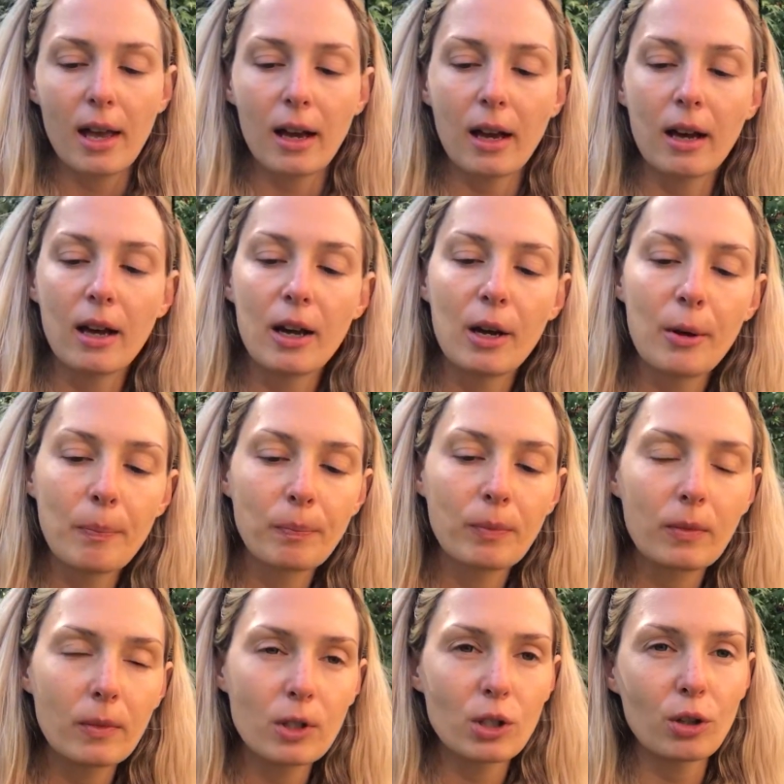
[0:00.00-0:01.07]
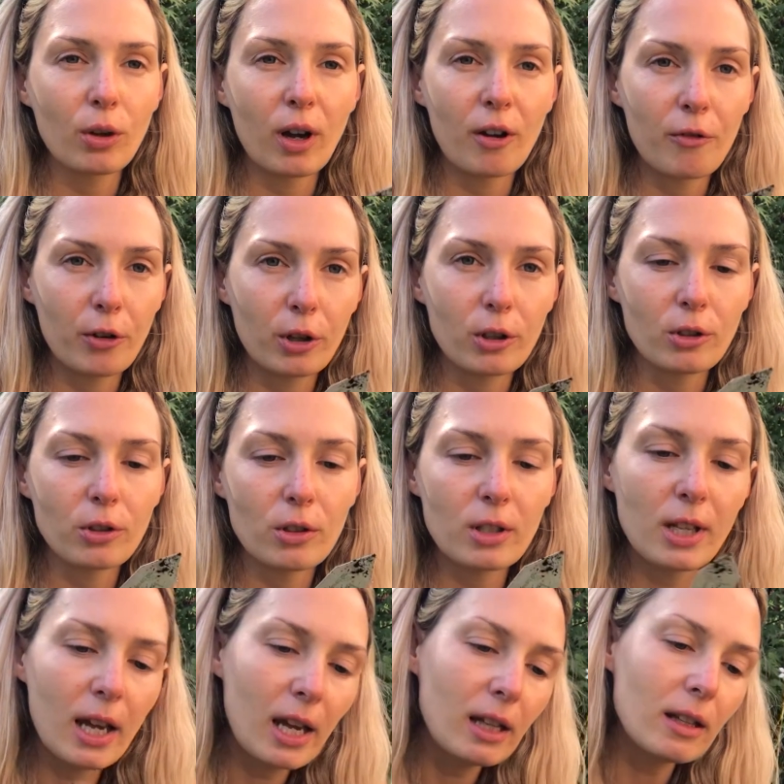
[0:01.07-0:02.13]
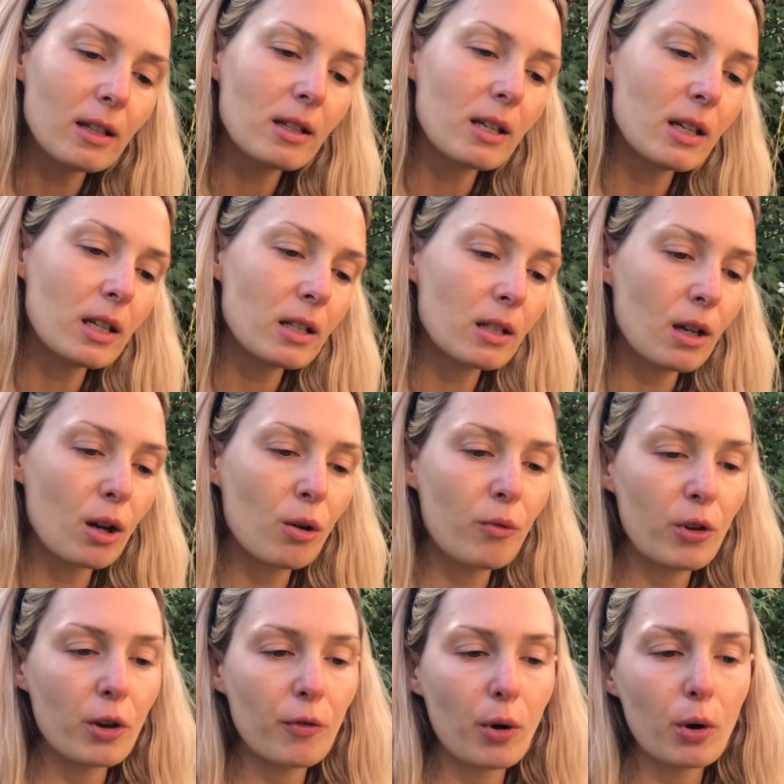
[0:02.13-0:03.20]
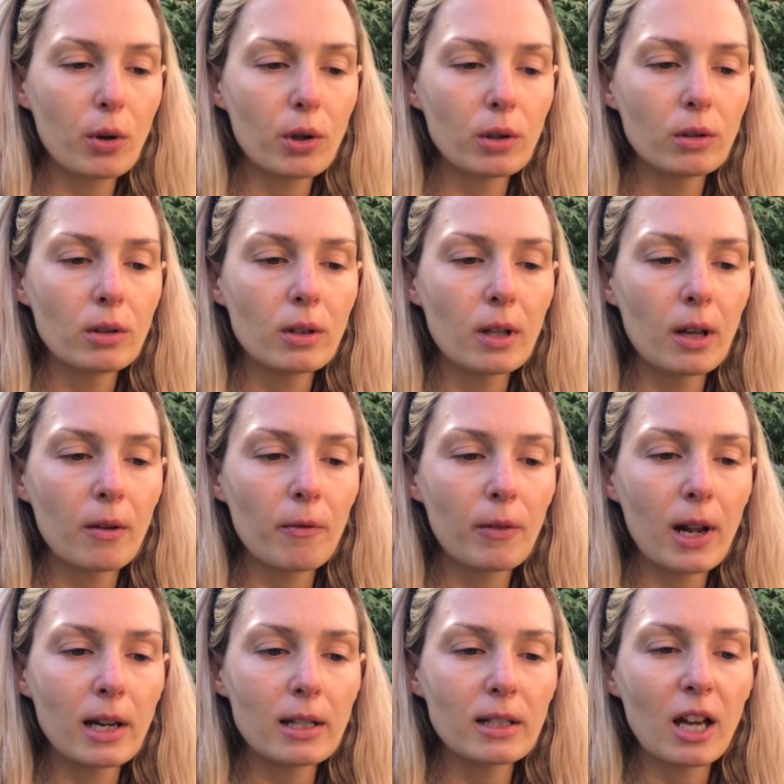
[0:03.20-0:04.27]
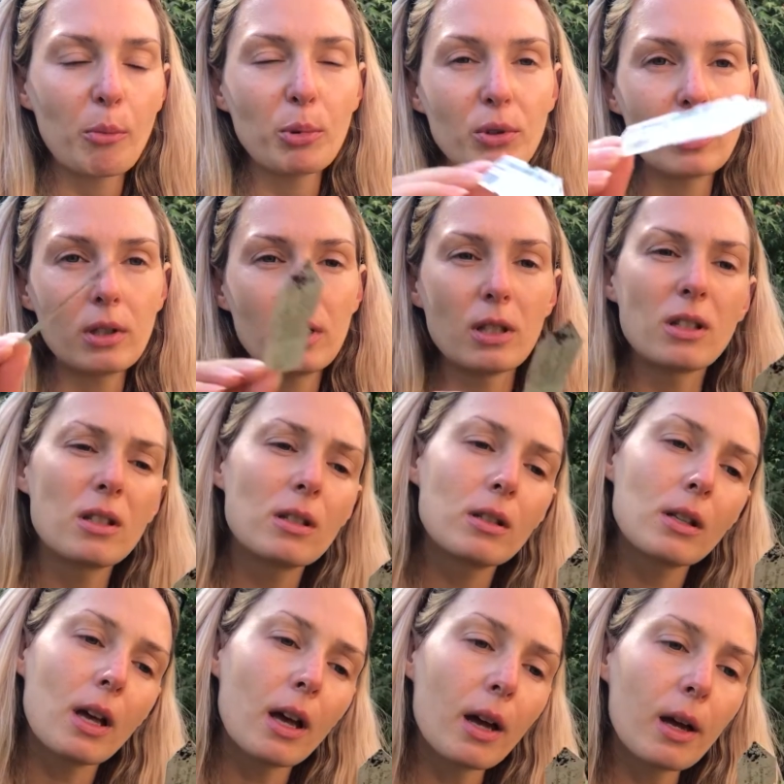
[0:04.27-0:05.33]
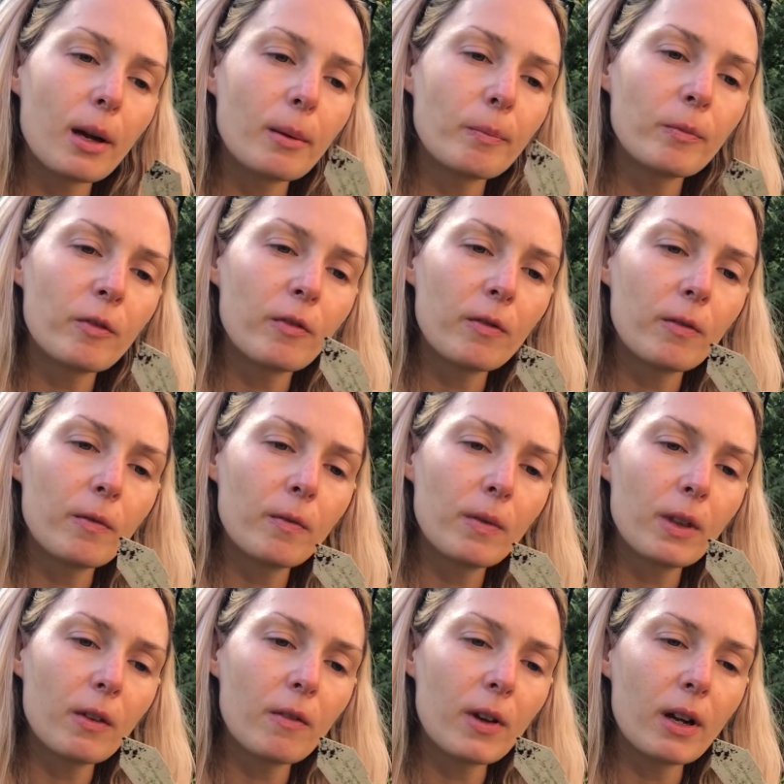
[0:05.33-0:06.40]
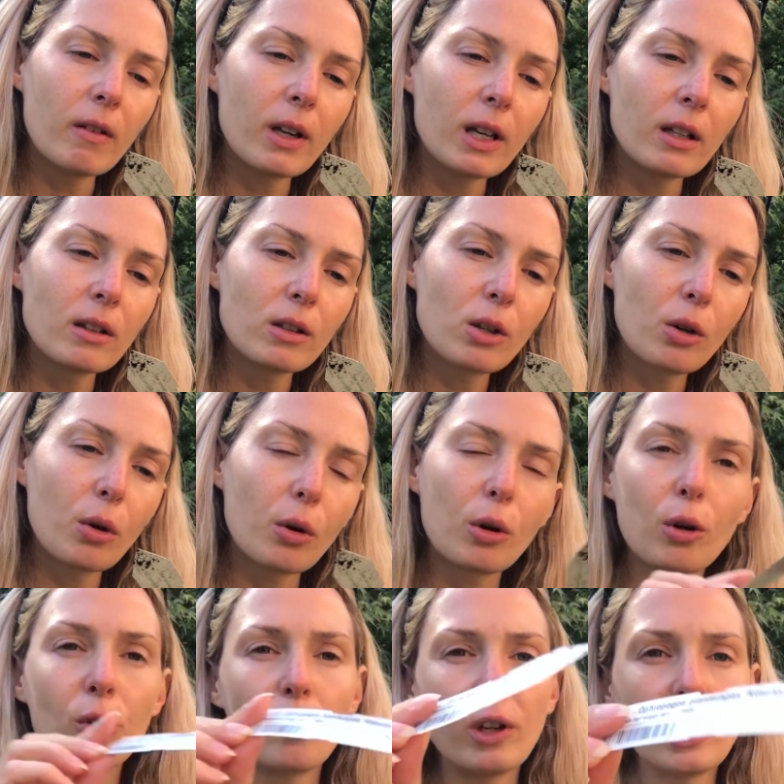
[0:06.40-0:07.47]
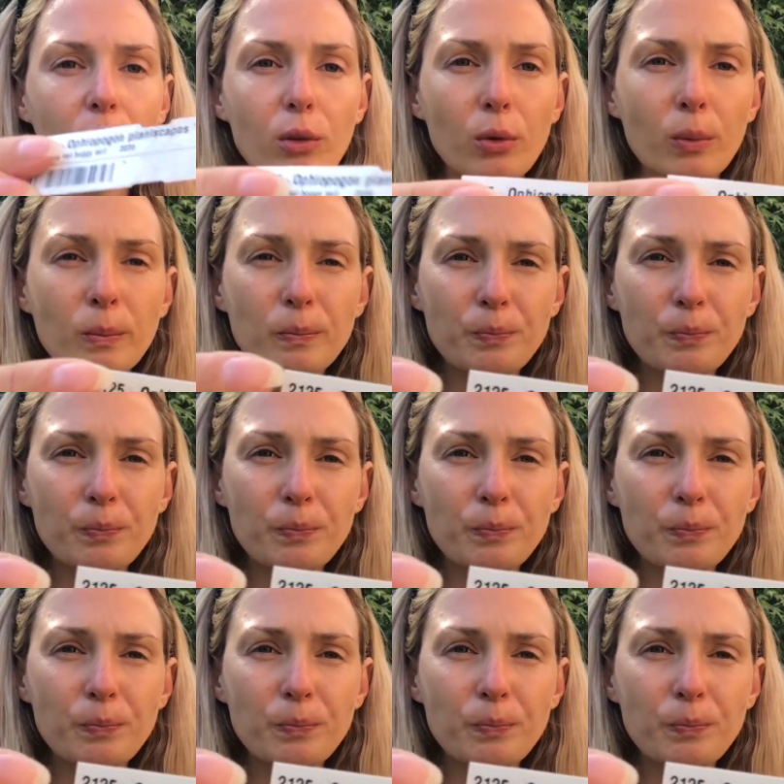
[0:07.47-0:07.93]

So I forgot to say, this is Ophiovogon flaniscapus. This is variant Coco Ryu.